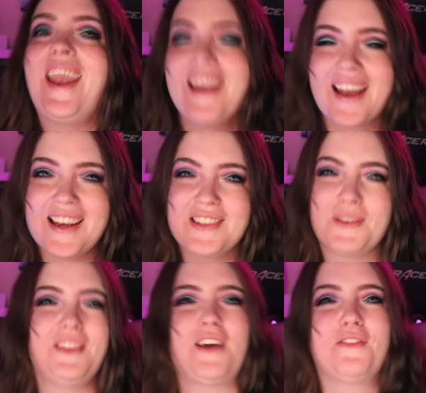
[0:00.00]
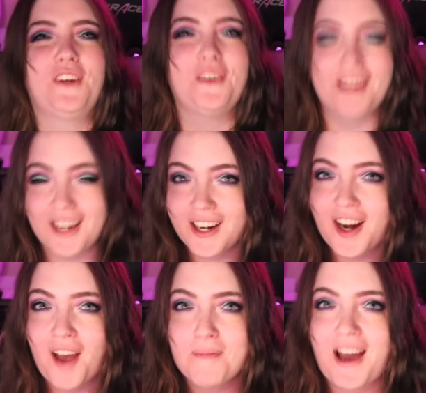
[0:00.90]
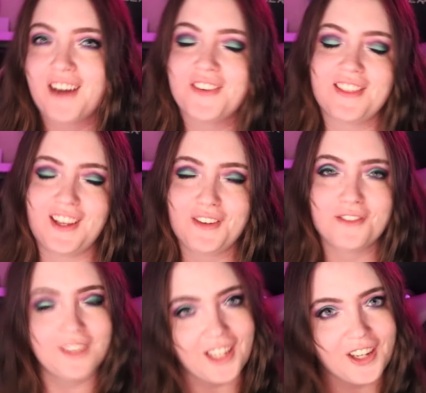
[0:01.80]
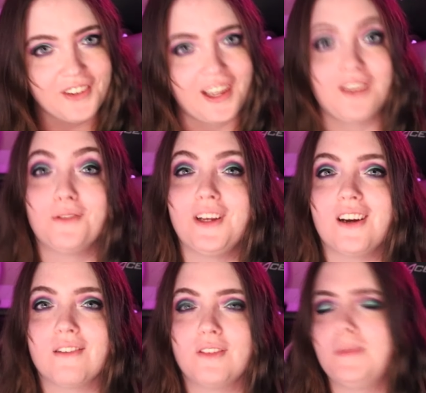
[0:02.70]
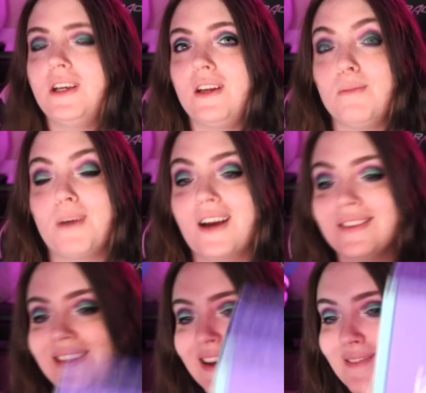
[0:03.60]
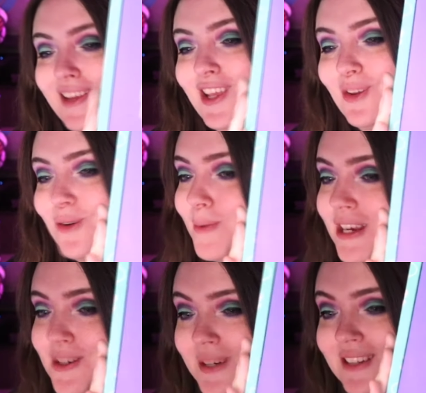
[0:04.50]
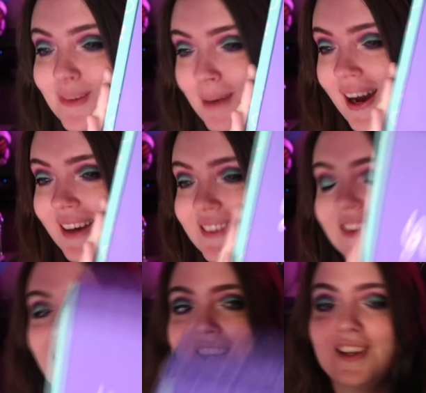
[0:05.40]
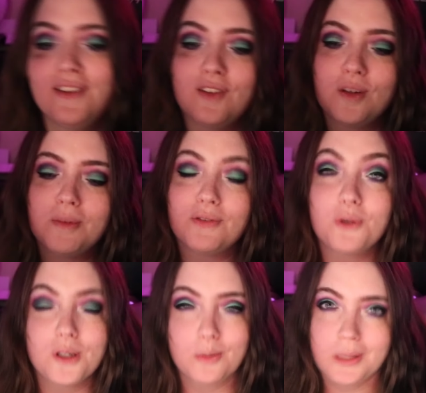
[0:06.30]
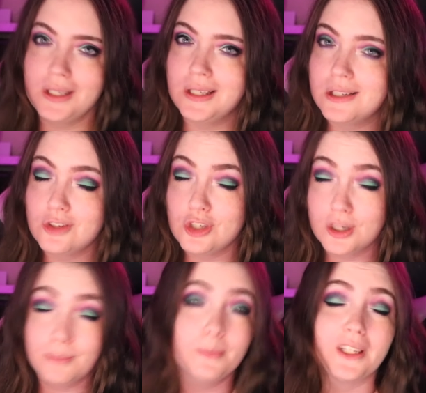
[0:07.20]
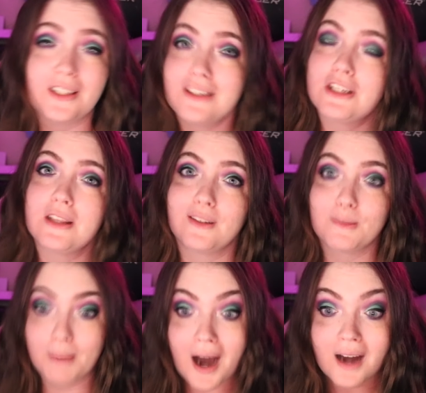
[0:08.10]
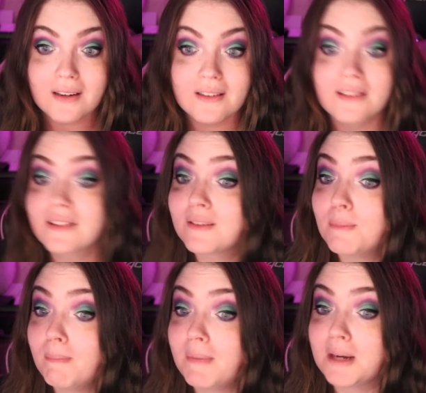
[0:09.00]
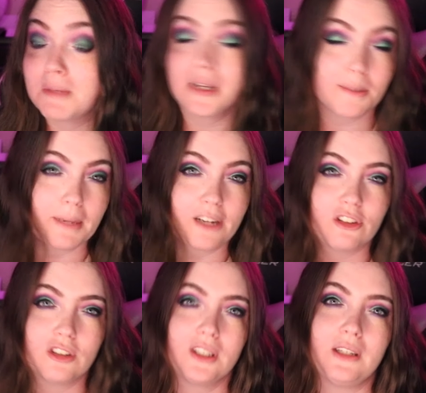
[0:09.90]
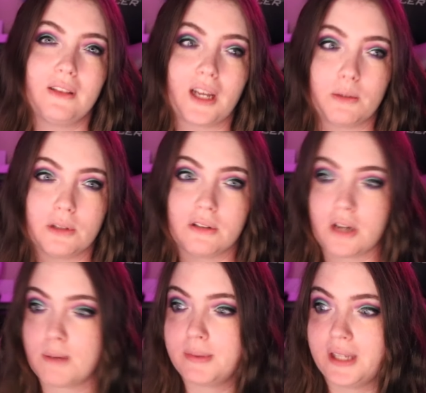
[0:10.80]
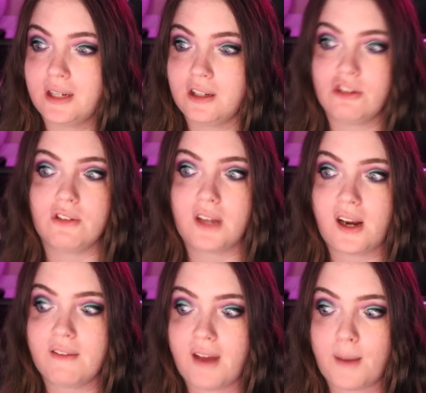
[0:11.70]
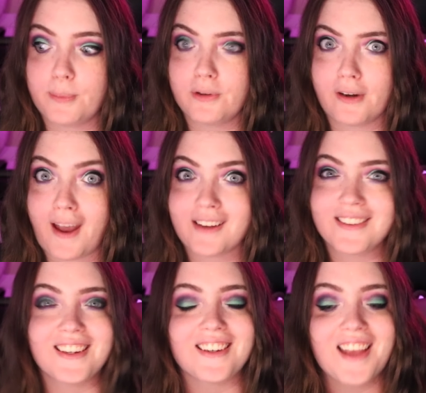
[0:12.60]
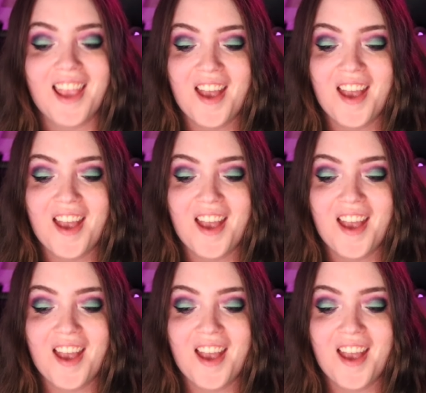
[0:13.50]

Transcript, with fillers: Hey guys, what's up? Vero here, back with a new video, and we are filming an unboxing of a YumeTwins box. So before we get jumped into this box, my makeup matches it. That was not planned, it just kind of happened on accident.